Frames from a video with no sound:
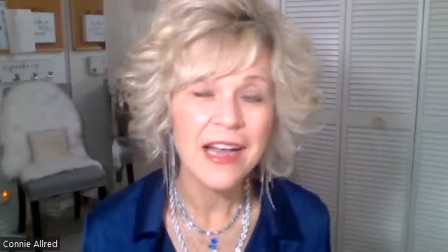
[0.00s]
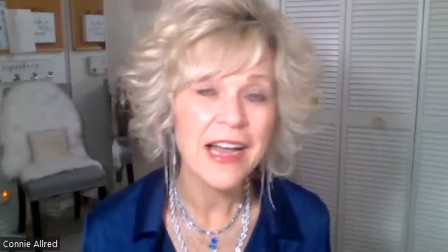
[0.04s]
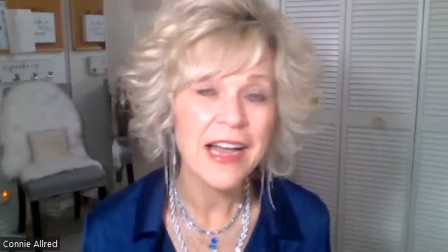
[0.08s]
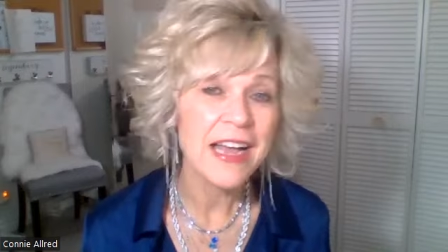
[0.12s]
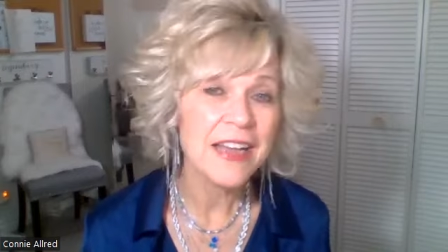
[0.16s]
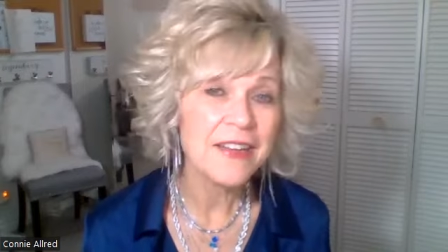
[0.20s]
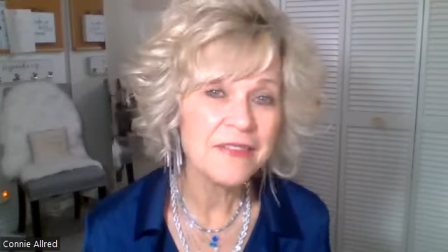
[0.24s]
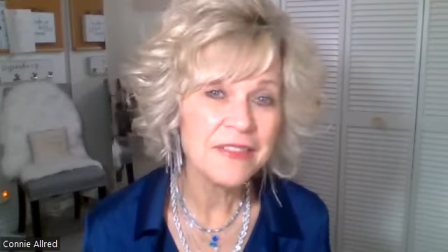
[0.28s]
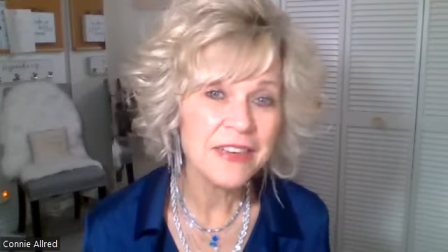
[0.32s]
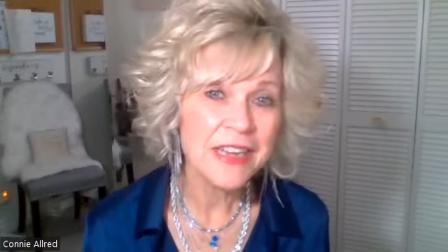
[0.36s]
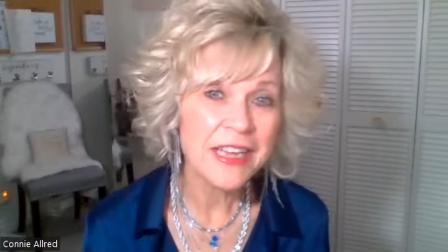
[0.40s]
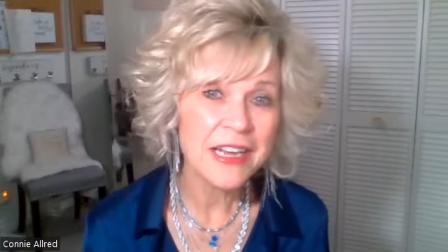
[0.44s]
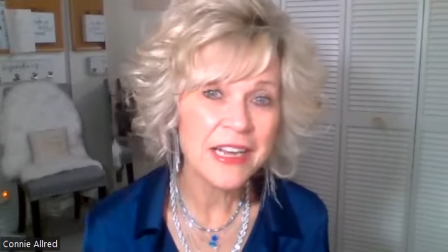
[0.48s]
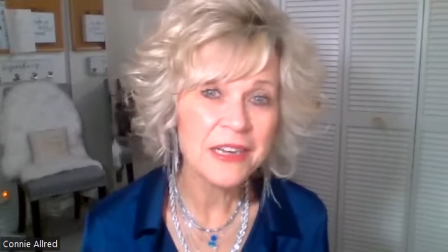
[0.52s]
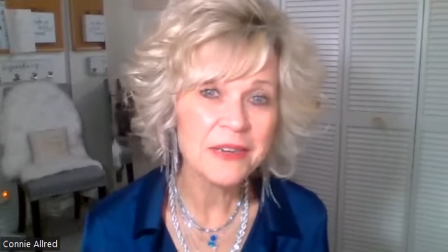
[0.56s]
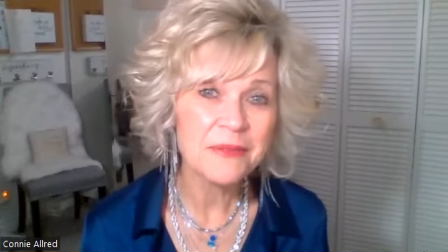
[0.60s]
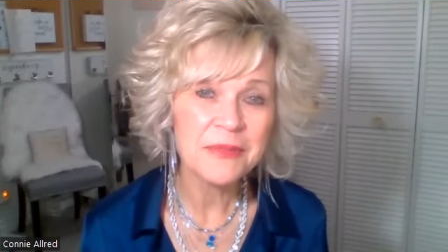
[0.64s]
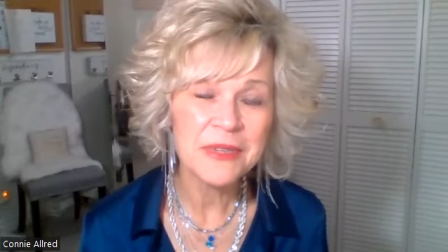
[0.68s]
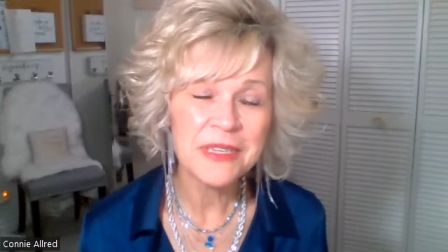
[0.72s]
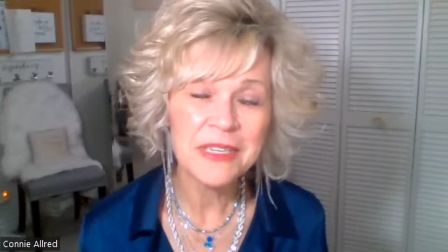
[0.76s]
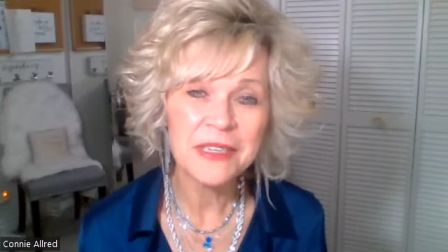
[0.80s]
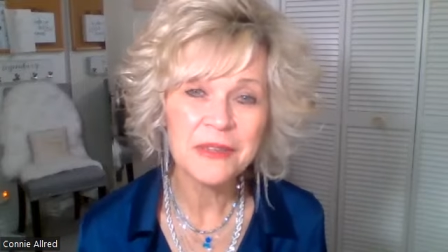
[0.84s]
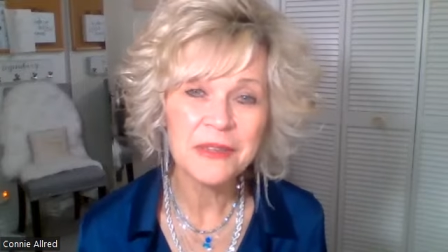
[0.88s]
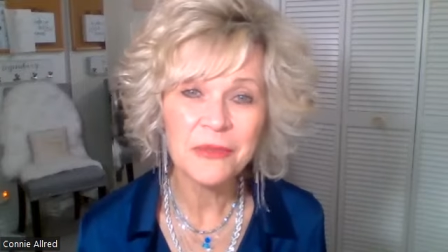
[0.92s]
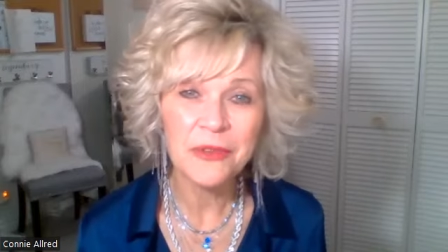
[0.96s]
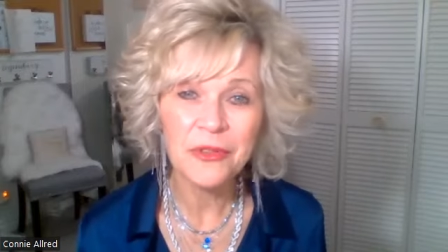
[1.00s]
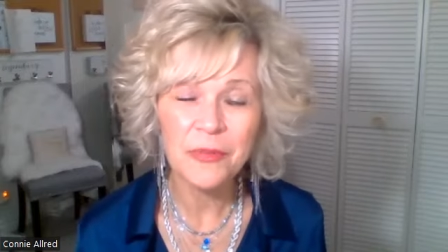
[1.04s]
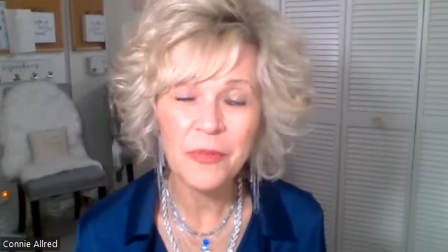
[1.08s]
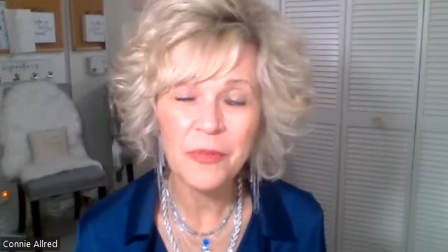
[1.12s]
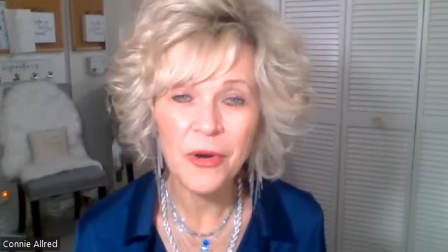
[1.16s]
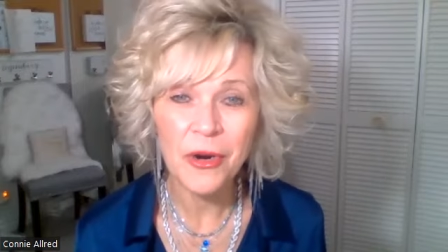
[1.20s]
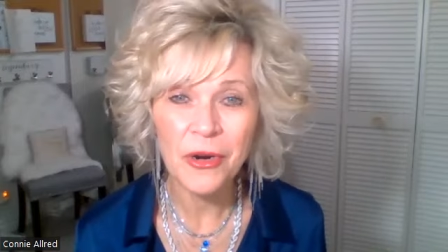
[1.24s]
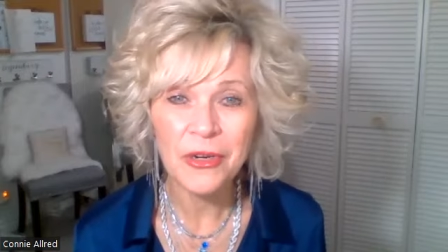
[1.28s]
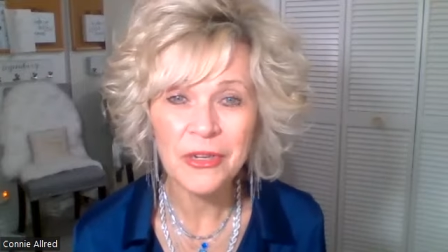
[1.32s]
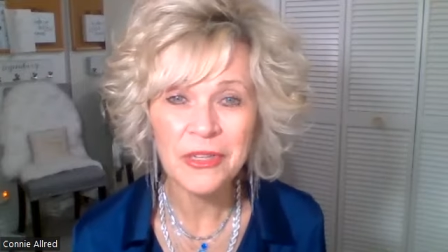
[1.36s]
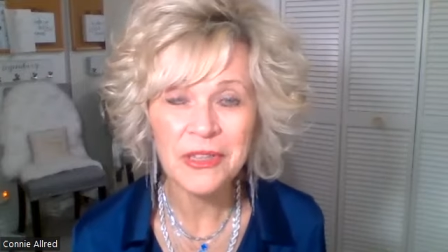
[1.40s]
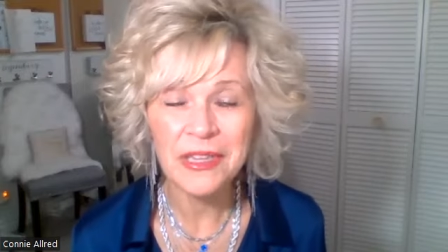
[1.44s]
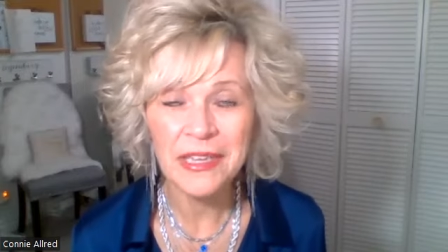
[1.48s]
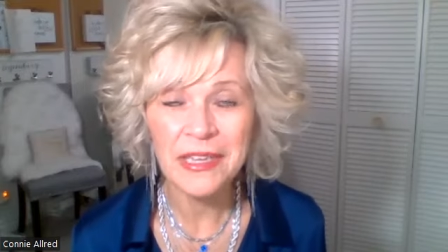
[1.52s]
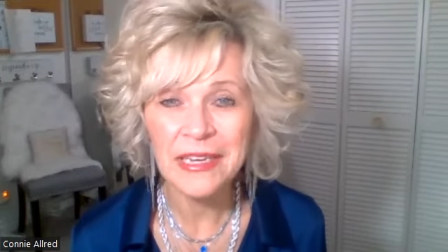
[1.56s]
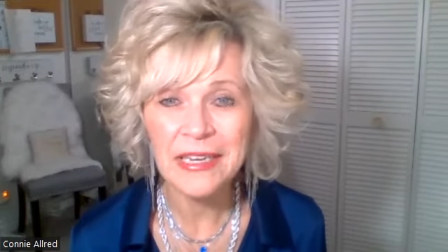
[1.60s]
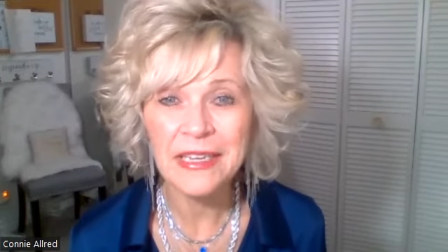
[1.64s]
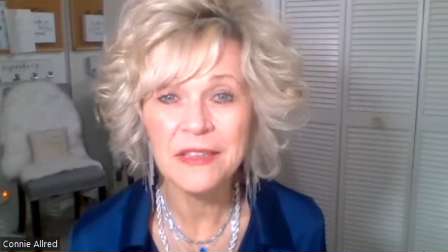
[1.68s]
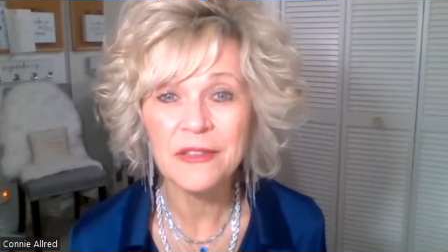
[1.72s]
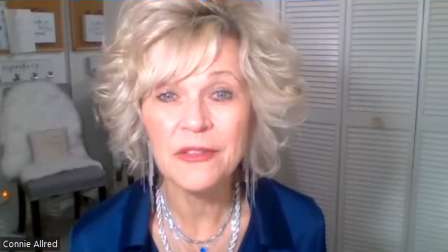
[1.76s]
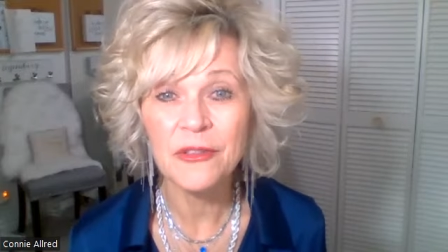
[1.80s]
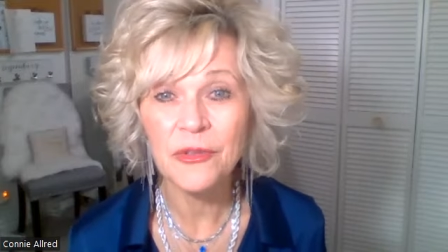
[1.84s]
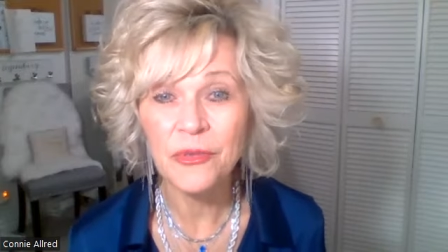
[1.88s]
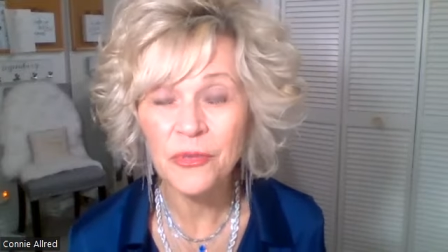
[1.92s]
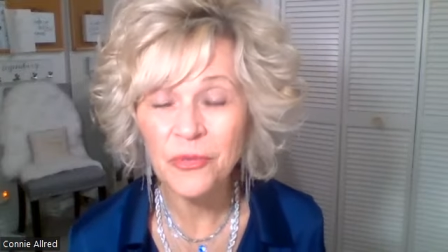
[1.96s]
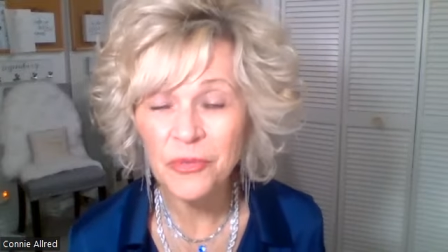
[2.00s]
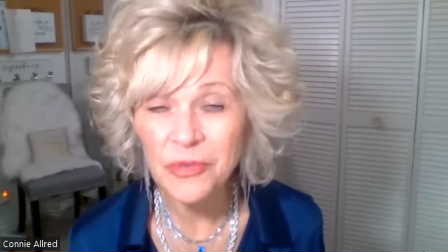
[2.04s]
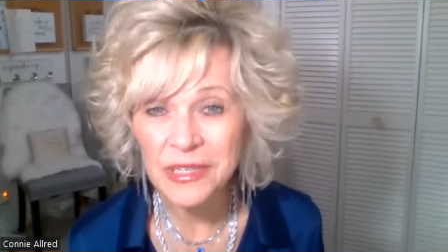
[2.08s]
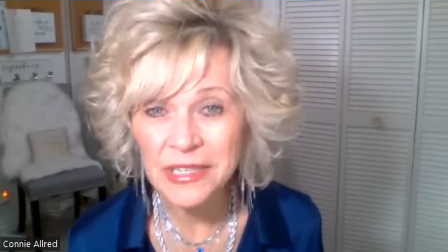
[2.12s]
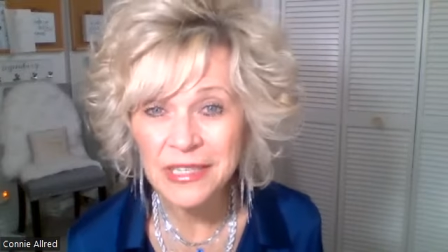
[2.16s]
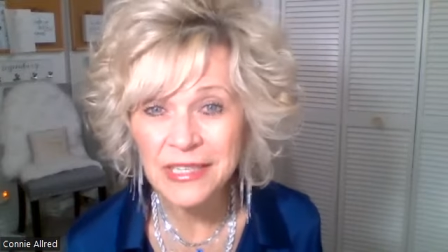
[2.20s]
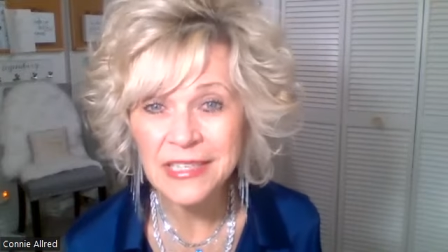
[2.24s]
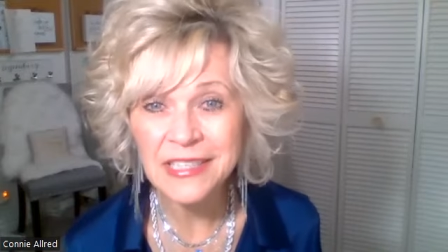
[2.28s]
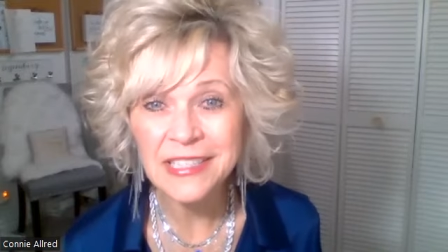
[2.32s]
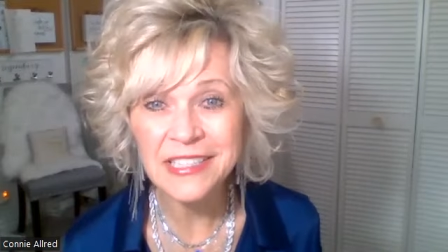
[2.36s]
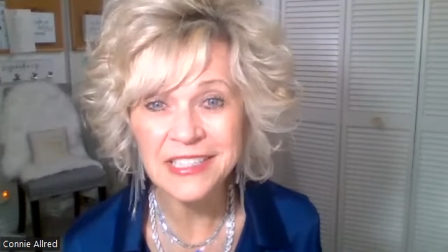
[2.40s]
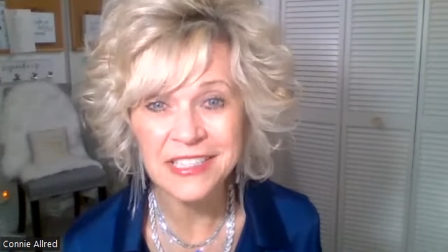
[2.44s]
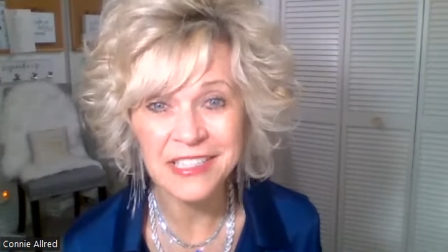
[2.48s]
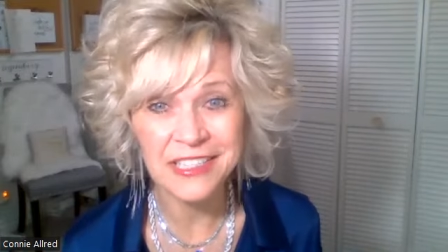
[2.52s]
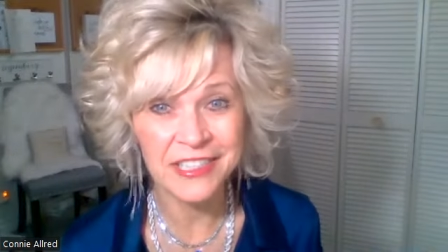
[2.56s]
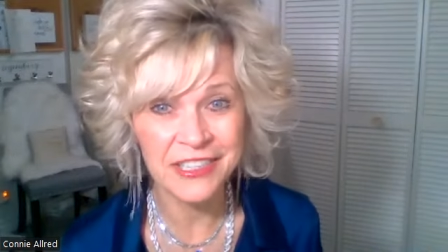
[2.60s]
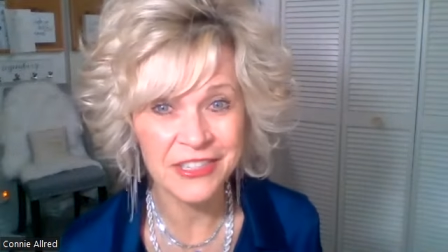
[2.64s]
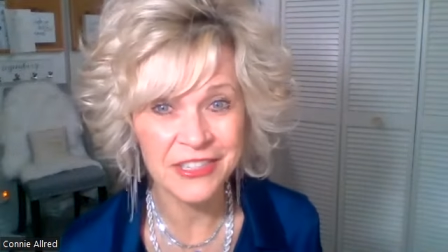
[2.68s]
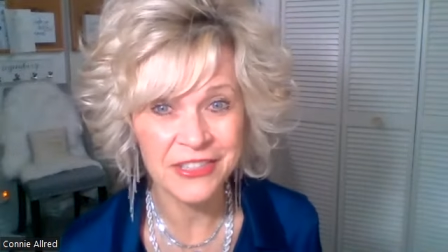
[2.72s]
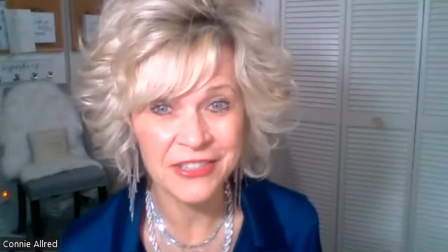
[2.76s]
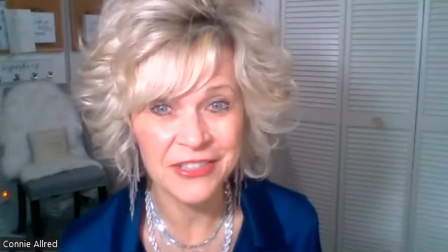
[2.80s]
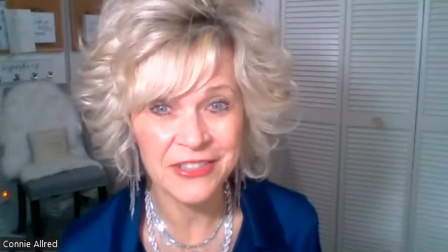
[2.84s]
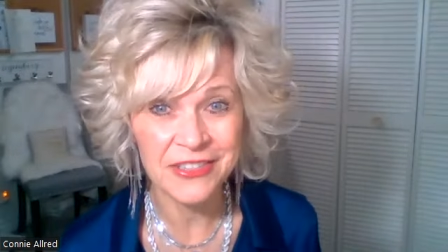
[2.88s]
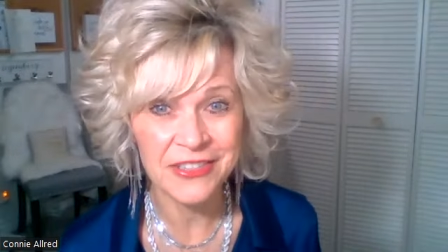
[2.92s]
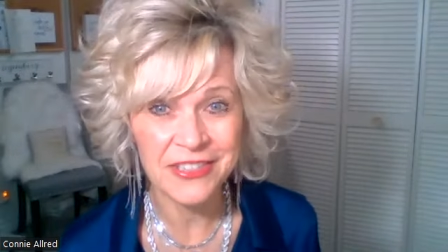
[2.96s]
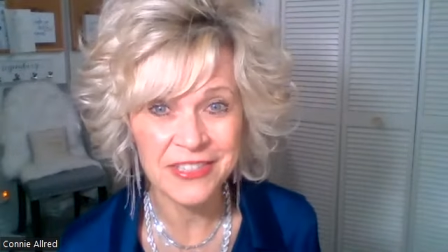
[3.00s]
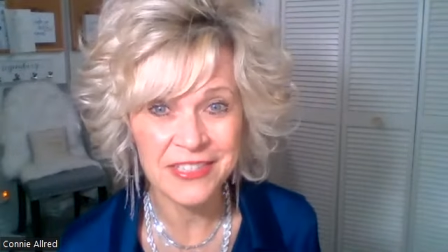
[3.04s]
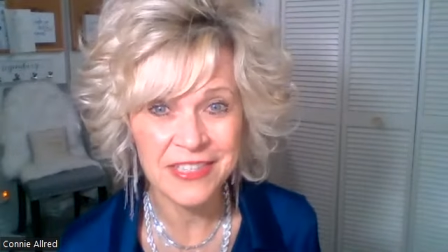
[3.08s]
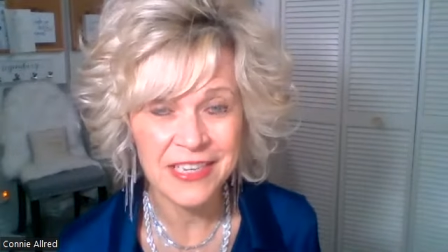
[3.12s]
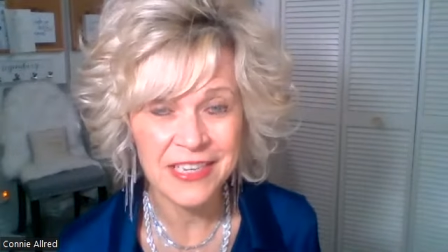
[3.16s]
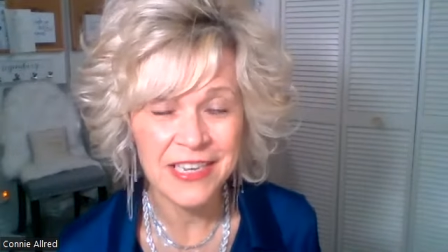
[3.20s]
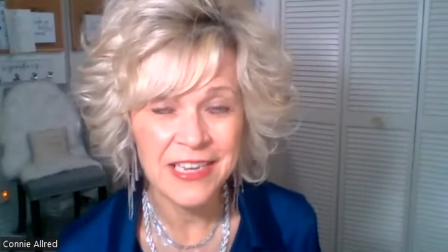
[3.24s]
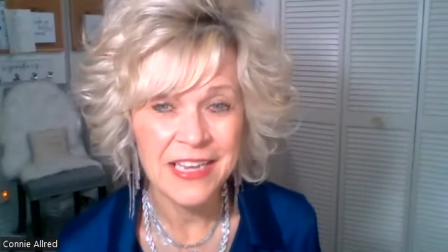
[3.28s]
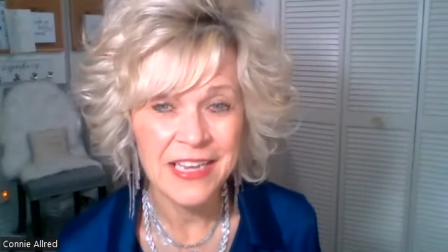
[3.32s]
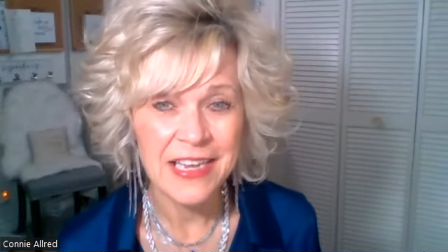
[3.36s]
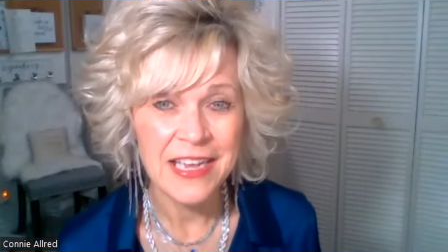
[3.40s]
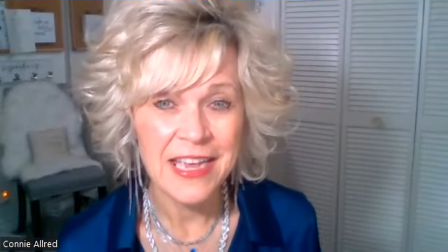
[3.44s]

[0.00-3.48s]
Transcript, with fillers: I've now been with Park Lane three years